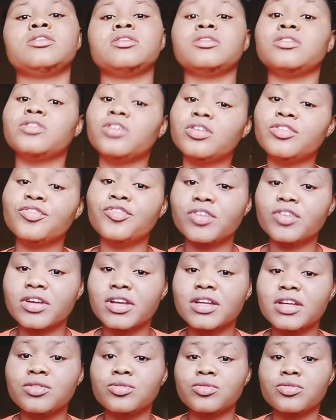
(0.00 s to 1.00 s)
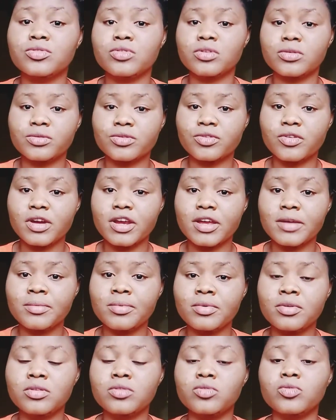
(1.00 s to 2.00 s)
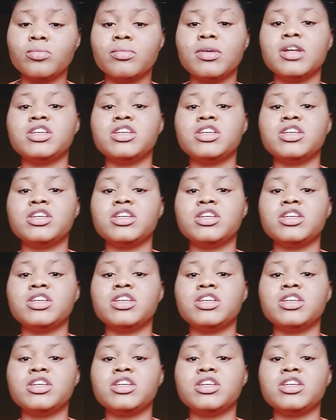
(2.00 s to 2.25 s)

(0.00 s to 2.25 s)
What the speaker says: don't forget to subscribe to my